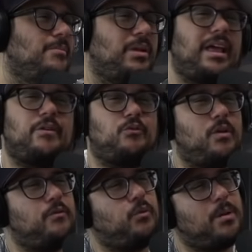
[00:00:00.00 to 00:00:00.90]
But like if
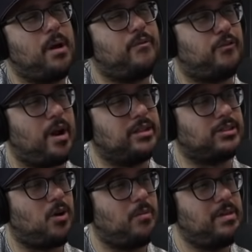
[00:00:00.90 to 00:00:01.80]
if one of my friends
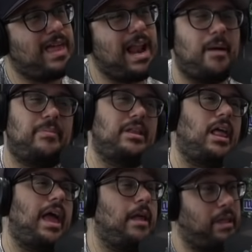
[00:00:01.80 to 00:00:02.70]
called me that, I'd be
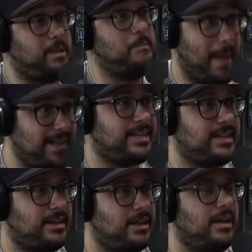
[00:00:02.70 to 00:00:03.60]
like and like meant
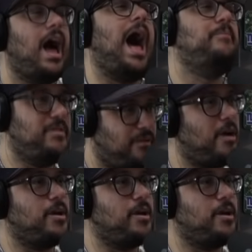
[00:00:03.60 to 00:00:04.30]
it. I'd be very